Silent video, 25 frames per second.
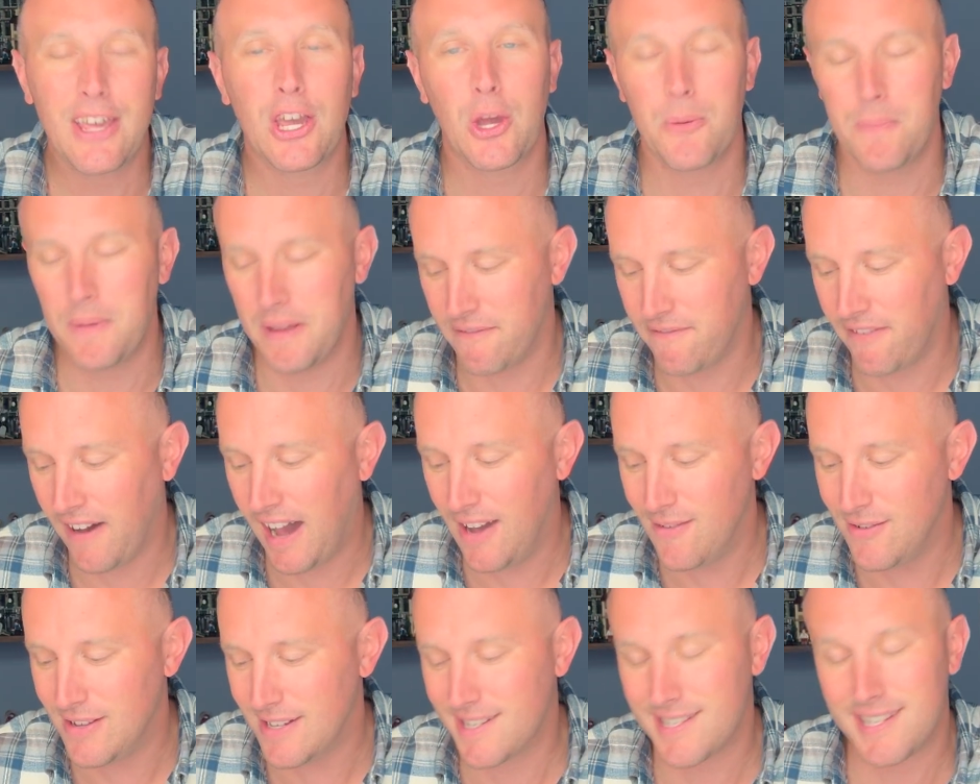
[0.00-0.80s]
could be
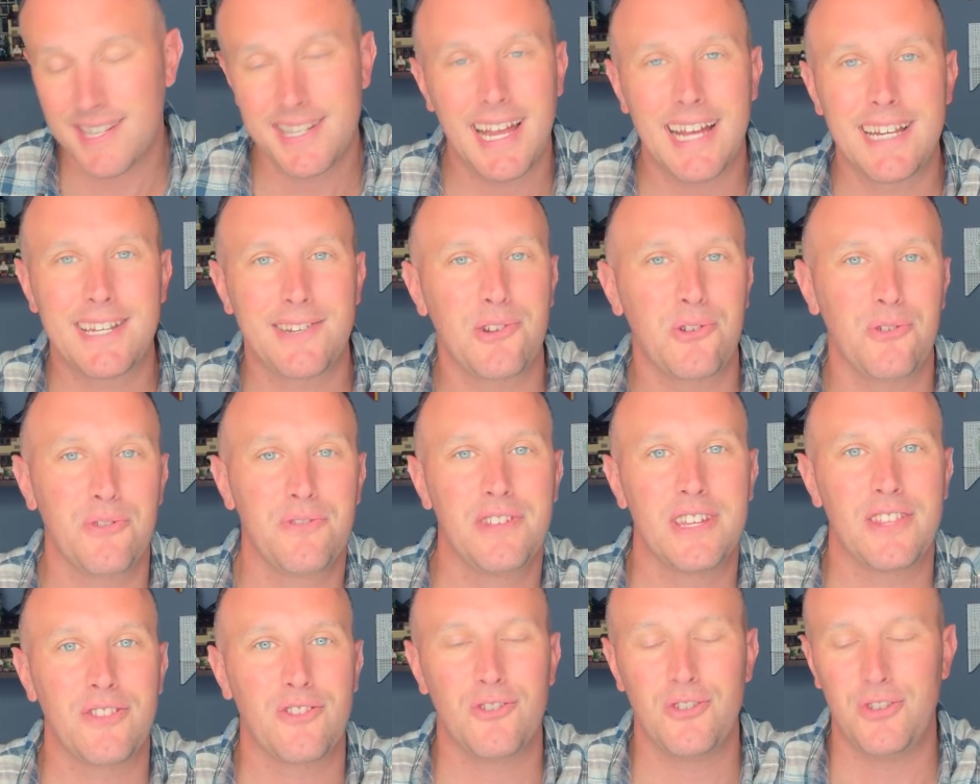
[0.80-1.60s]
fine. This is a nice little
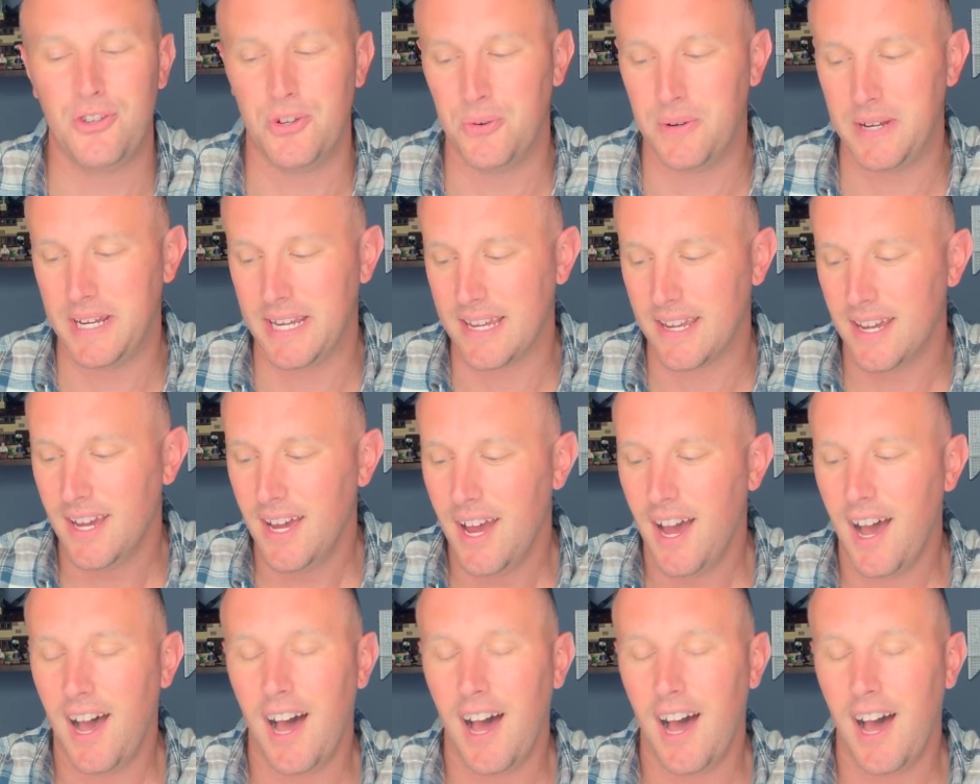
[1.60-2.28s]
thing they're doing.